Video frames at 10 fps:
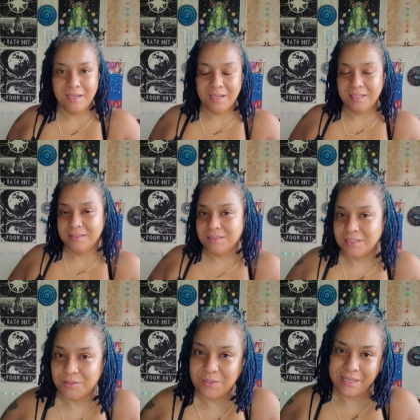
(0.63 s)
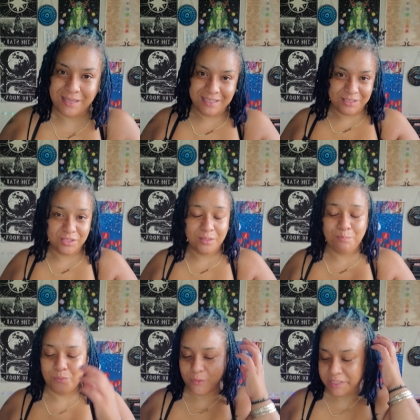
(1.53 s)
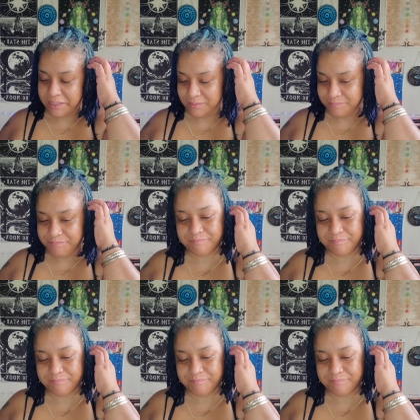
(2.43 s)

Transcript: Hello and good morning.